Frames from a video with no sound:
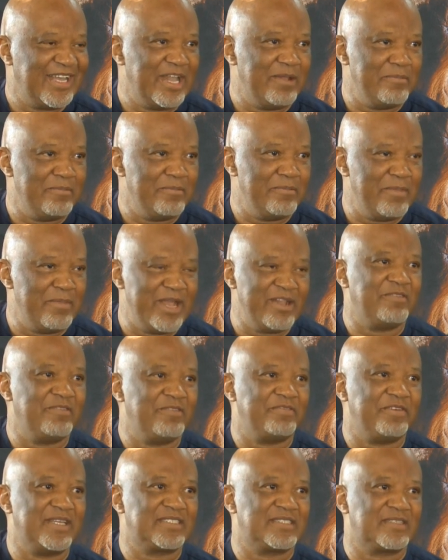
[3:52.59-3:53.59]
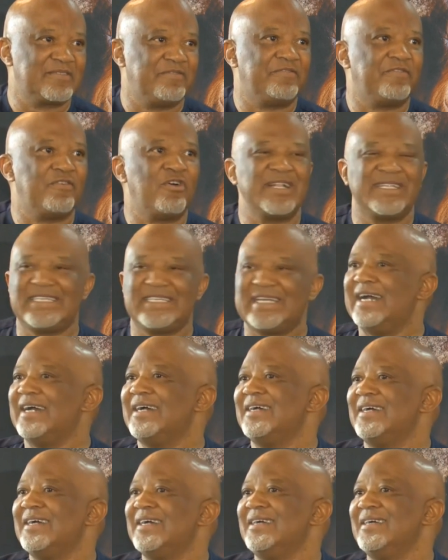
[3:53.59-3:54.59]
And many of us
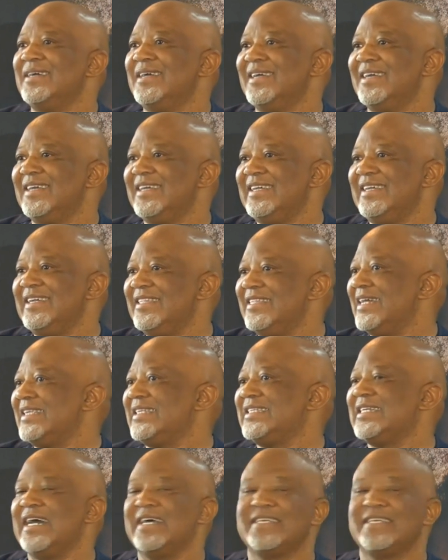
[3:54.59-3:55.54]
falter in that